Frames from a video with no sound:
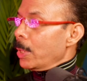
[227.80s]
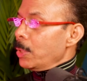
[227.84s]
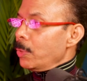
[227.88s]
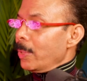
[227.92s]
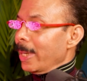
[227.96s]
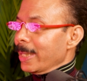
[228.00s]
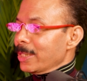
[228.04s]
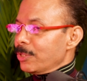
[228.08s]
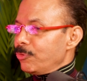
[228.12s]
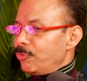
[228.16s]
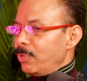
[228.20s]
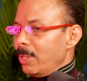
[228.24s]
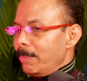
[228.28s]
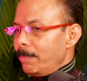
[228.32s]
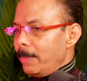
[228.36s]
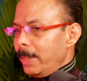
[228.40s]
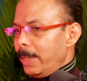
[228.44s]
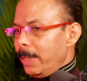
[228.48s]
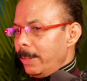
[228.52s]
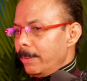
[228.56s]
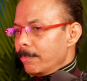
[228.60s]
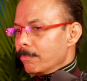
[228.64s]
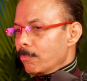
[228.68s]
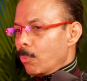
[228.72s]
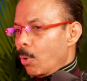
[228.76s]
When you're
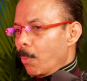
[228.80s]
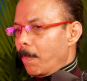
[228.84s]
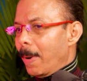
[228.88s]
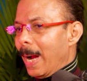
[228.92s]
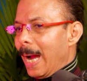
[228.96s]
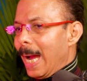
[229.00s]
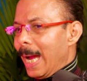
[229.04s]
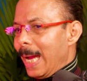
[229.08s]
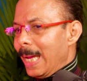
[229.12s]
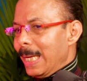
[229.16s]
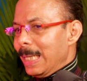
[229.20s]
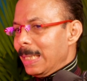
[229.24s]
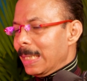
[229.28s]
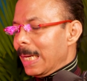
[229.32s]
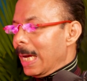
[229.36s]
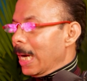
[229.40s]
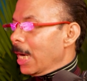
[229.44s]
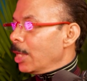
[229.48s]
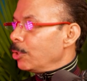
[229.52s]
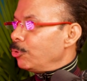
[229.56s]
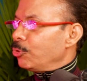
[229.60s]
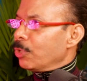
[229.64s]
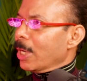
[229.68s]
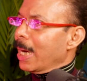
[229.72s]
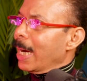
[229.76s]
extremely mobile,
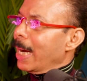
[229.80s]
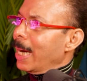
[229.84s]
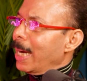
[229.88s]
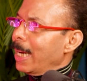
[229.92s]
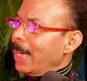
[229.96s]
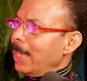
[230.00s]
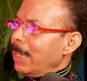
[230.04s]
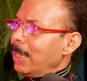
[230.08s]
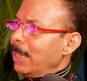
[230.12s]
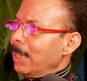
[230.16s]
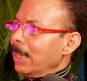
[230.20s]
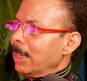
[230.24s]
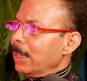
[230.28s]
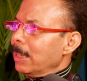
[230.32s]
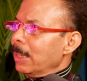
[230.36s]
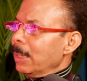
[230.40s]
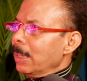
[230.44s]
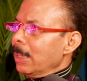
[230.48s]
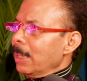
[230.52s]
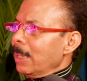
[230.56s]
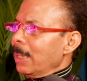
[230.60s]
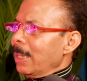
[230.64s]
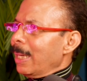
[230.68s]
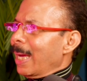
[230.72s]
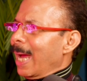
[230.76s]
agile,
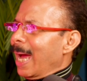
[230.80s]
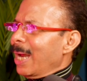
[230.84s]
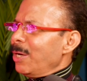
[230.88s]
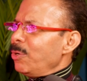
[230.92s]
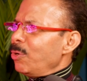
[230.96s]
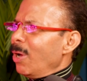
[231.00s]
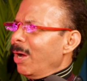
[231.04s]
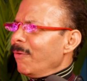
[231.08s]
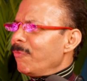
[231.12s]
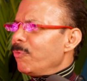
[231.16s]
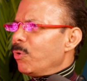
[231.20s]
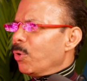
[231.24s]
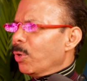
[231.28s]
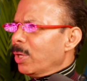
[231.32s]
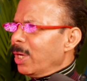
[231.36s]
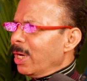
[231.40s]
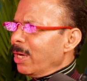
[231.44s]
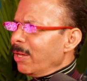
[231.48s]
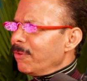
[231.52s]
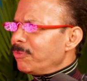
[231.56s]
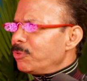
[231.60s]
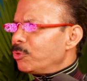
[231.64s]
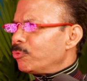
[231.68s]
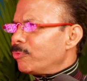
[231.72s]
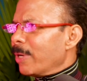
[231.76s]
and you have
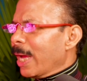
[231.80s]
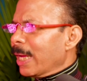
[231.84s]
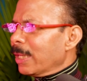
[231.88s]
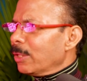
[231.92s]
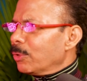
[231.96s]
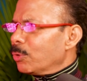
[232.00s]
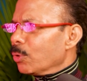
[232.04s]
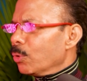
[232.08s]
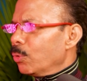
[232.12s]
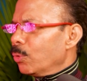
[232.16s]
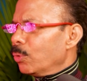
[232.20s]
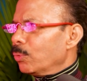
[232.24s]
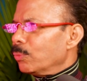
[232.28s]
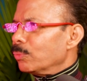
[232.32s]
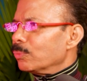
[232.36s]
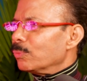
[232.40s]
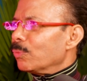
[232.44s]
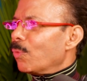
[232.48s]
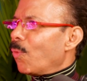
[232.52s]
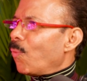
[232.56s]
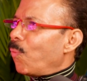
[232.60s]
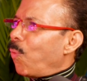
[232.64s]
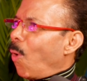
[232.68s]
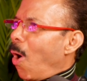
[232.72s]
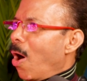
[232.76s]
good enough strength
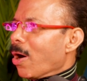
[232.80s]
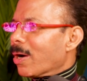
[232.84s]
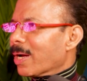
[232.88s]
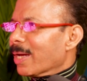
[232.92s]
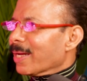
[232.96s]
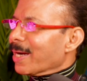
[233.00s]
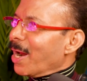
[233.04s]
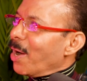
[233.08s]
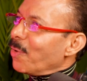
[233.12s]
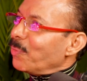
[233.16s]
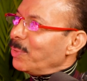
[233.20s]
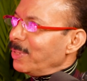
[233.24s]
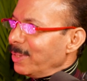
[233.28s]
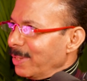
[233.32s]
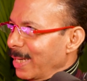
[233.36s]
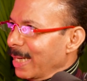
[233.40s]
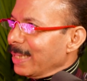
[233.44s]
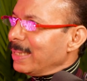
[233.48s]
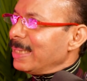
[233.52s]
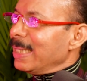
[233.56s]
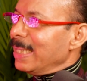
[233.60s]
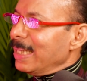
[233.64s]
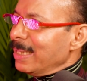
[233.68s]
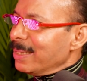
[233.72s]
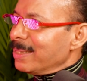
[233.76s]
to walk
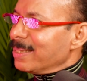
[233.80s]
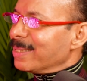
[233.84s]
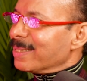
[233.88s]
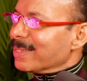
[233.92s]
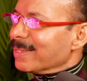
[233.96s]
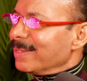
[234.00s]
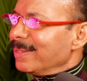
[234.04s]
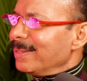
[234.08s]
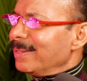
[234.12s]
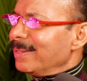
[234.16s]
around at least,